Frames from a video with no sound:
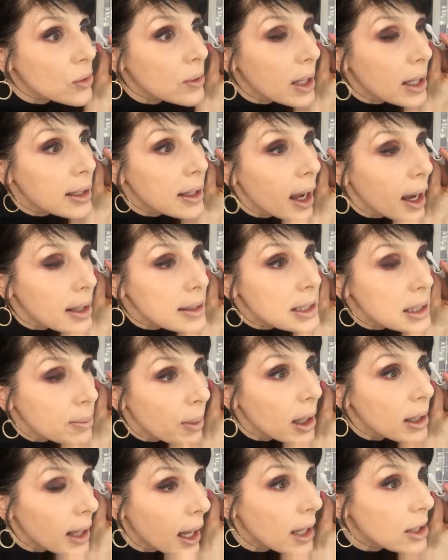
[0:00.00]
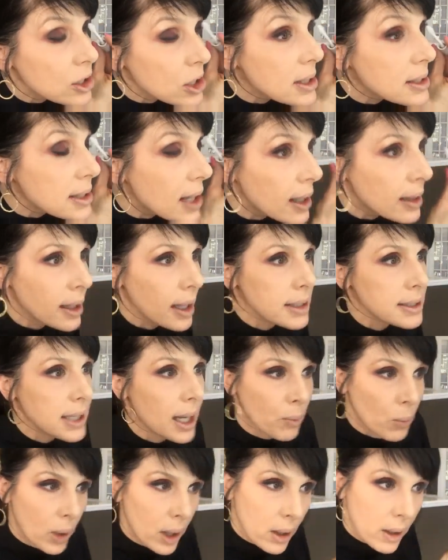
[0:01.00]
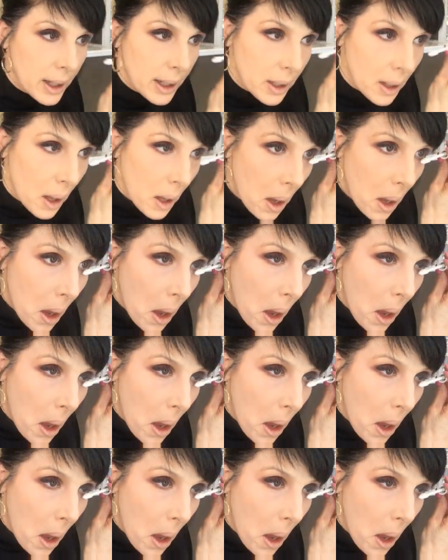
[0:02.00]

You cannot see my lashes unless I'm wearing